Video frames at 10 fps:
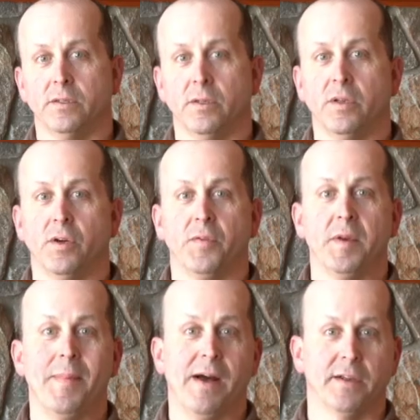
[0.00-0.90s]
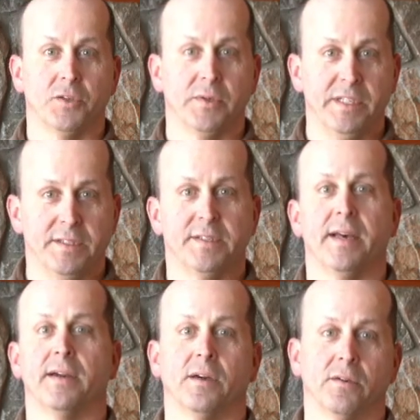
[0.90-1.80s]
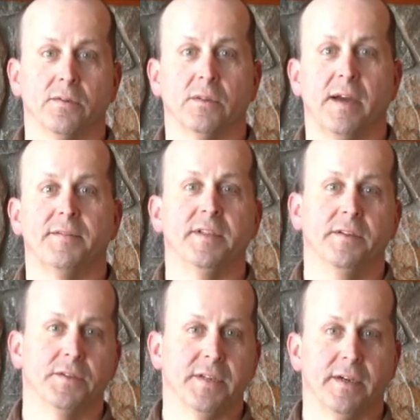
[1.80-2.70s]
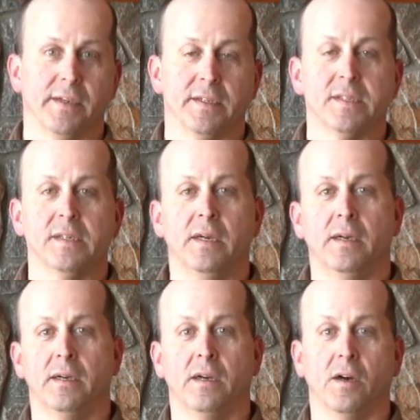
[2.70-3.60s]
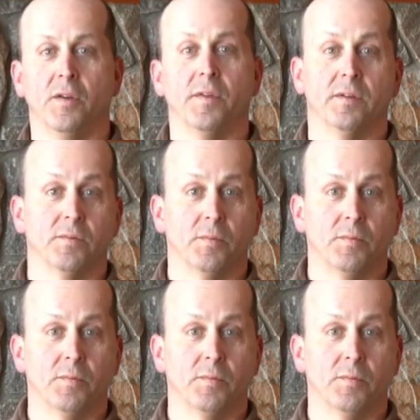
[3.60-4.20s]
the amount of trees that are left in those areas. The